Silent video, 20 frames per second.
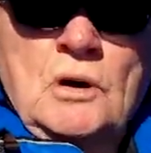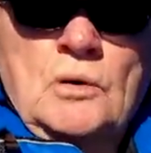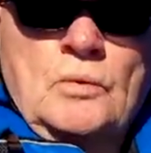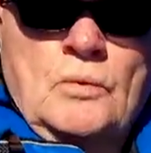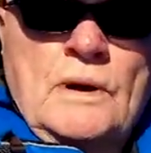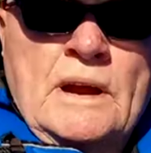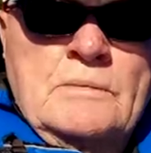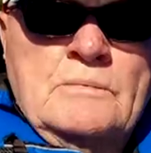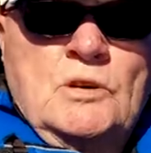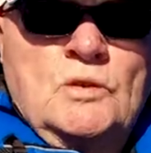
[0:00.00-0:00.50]
a
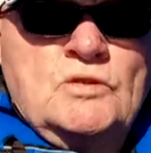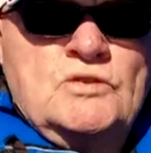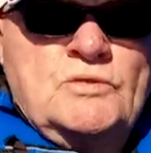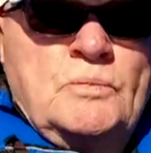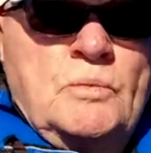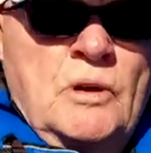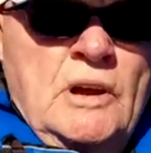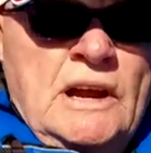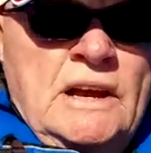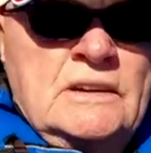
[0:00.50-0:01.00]
Rainbow
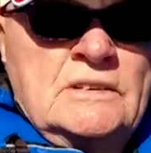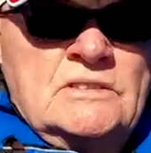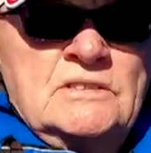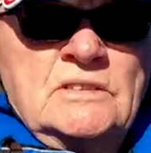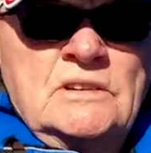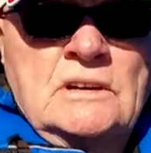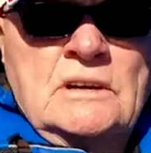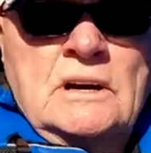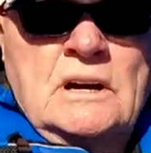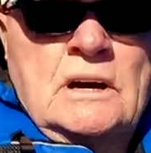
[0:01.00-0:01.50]
Springs
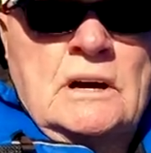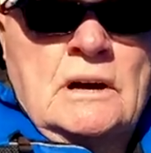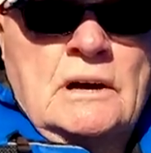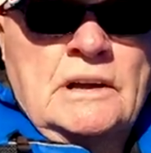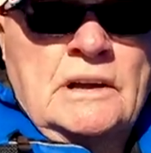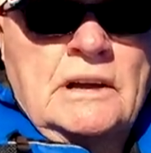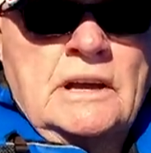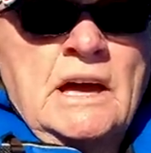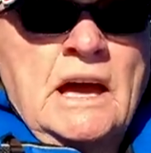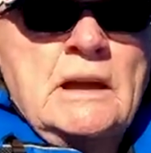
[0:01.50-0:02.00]
uh,
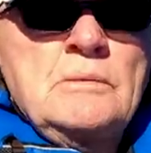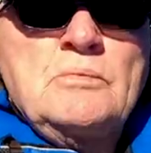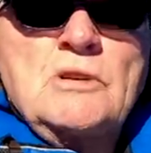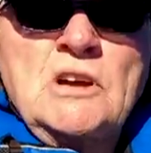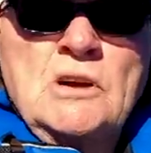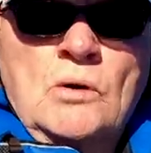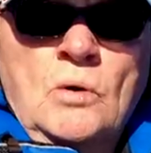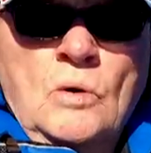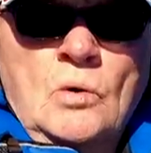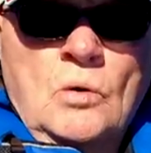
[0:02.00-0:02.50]

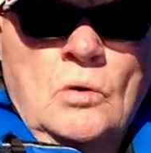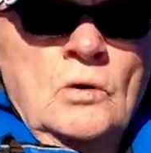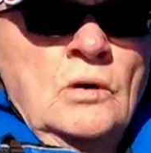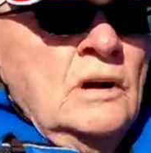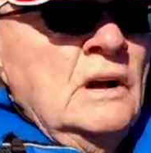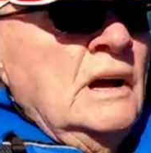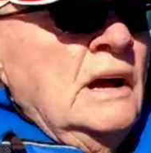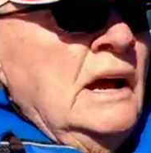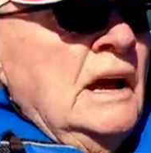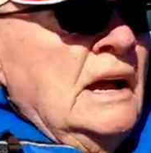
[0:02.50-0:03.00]
KP hole
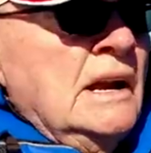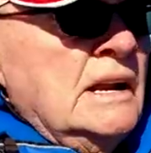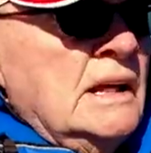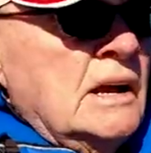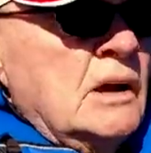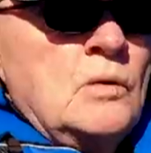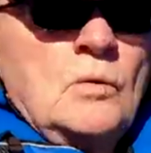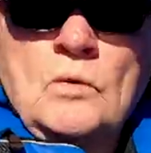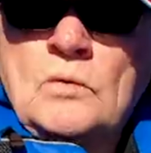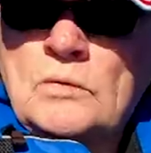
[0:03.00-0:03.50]
and
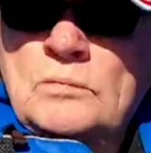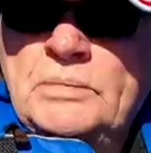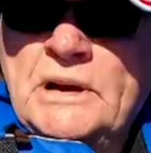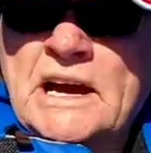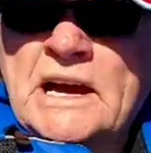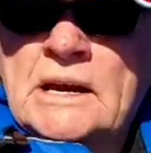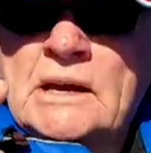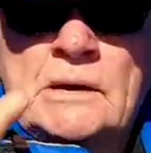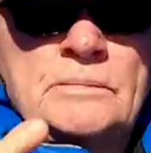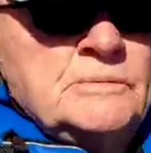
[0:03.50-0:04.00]
then go
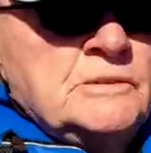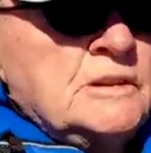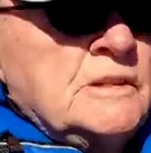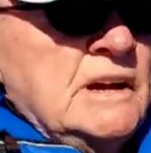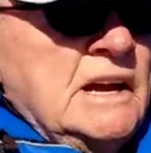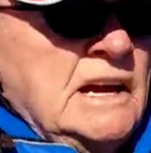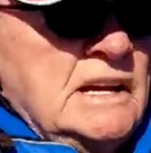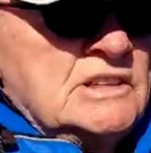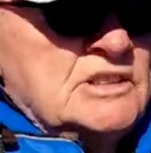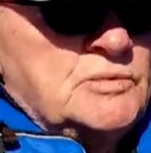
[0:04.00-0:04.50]
paddle up to the
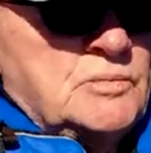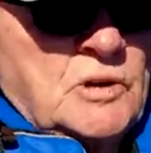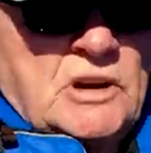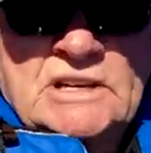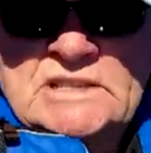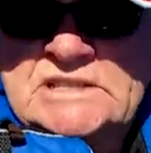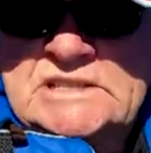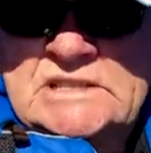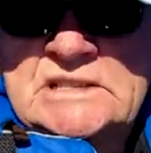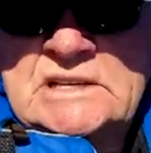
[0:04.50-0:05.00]
head
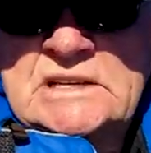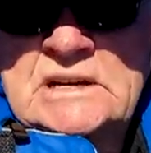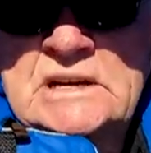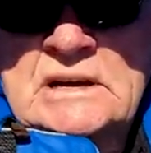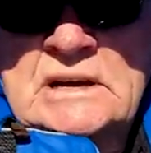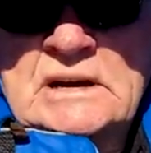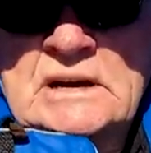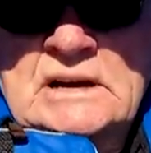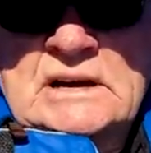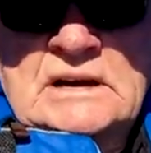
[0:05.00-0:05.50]
springs.
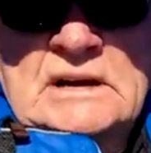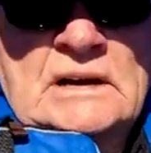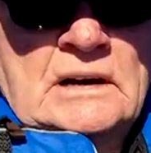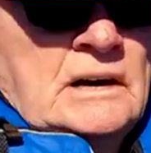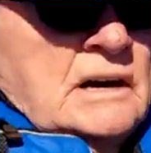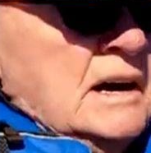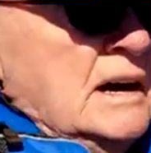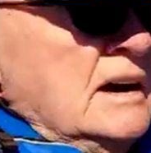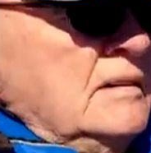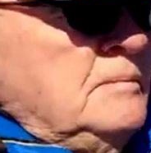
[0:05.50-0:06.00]
Uh,
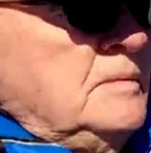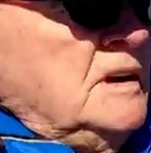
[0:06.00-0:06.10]
I've